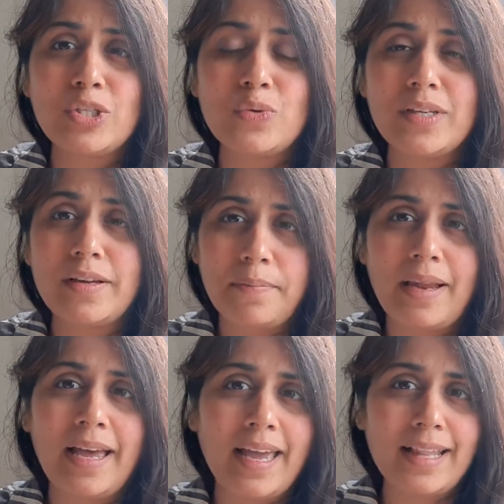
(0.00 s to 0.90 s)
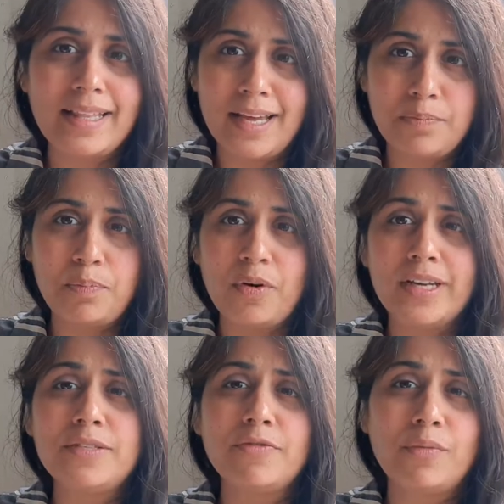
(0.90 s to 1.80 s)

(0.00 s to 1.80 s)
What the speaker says: You can apply at that point.